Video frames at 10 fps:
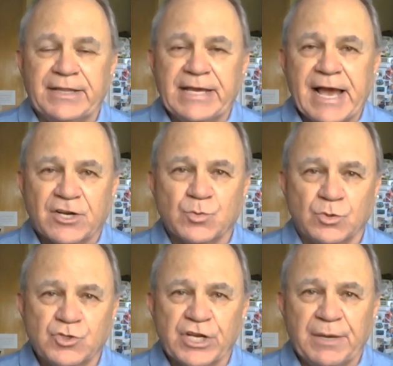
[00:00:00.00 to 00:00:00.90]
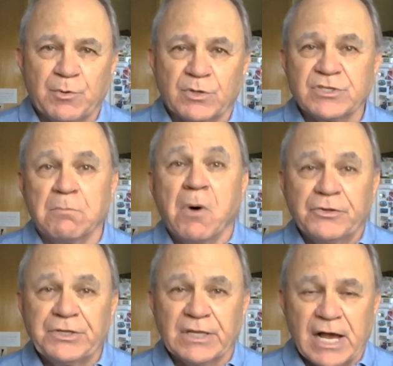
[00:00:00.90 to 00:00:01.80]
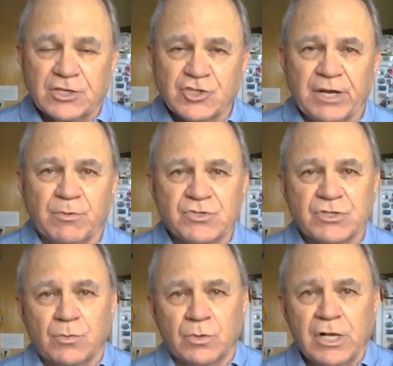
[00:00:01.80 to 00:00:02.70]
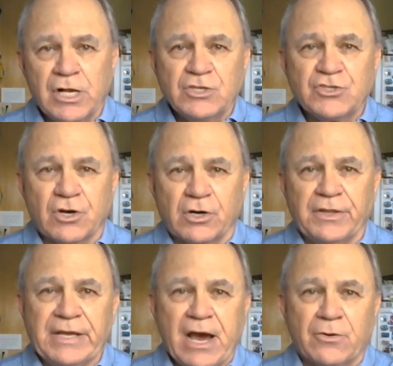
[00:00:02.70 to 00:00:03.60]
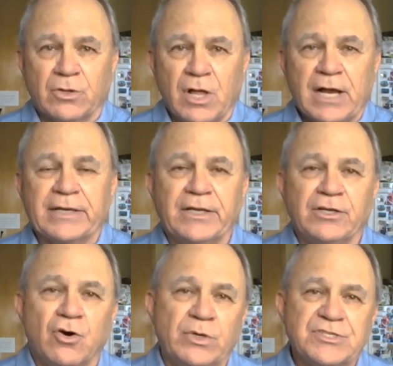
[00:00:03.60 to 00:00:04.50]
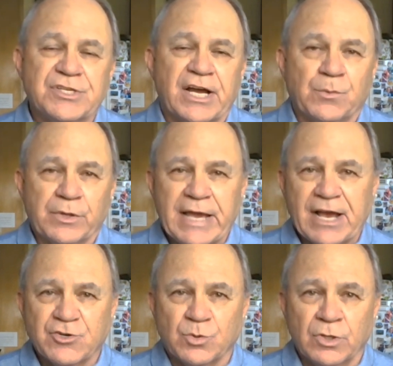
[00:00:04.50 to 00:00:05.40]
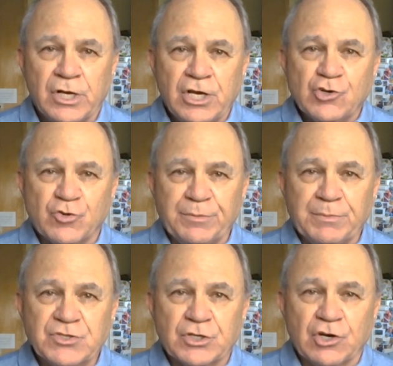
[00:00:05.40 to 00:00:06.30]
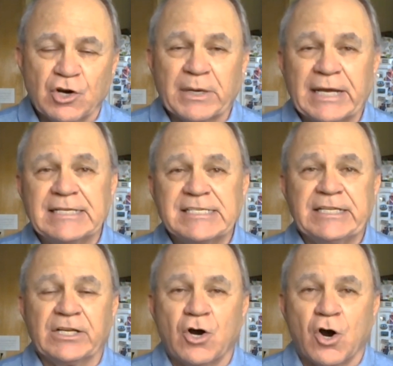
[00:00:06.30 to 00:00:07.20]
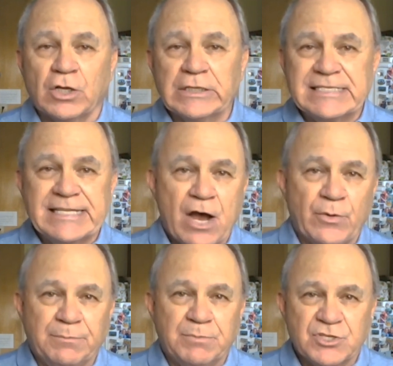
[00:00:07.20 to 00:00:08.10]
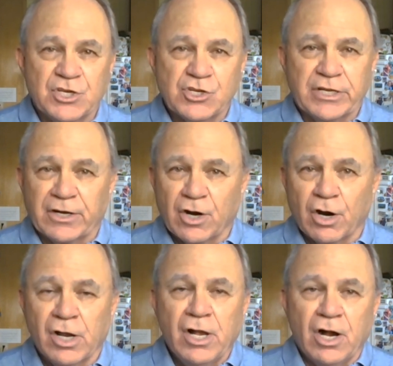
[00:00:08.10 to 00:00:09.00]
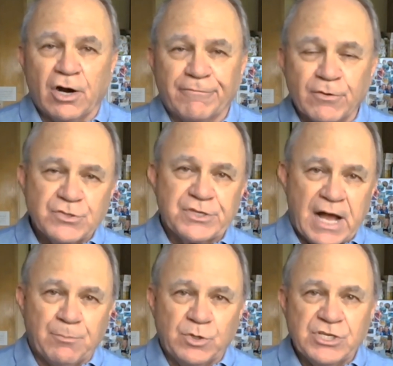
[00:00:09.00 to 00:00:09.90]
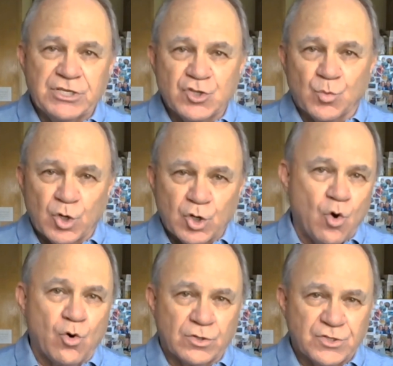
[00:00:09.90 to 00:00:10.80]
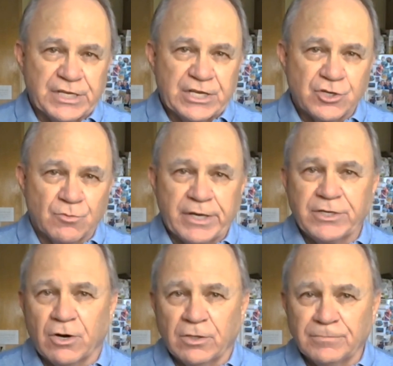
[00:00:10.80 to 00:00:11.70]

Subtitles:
the actual chamber. It's a multi-lock chamber, so we'll start in the outer lock and then go inside where the actual treatments occur. But I can see that Carl is now in position at our first stop, which is the recorder station, right, Carl?